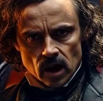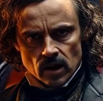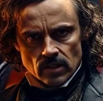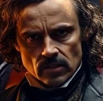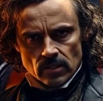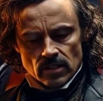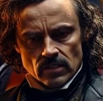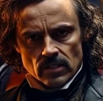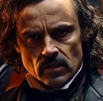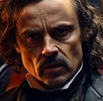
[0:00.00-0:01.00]
A
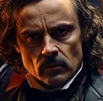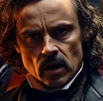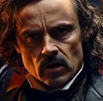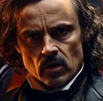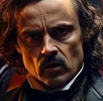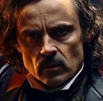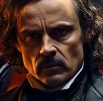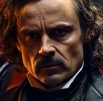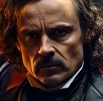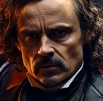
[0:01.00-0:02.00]
Descent into the
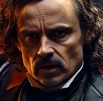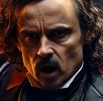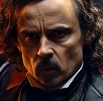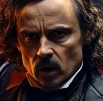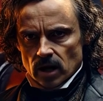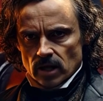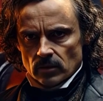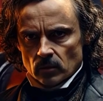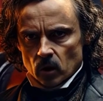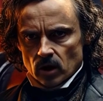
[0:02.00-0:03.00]
Maelstrom, a weekly
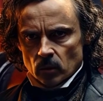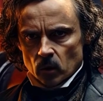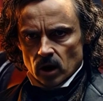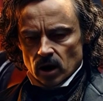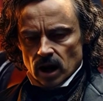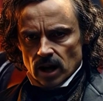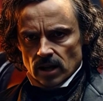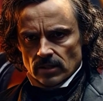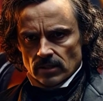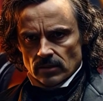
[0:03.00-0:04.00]
forum where I,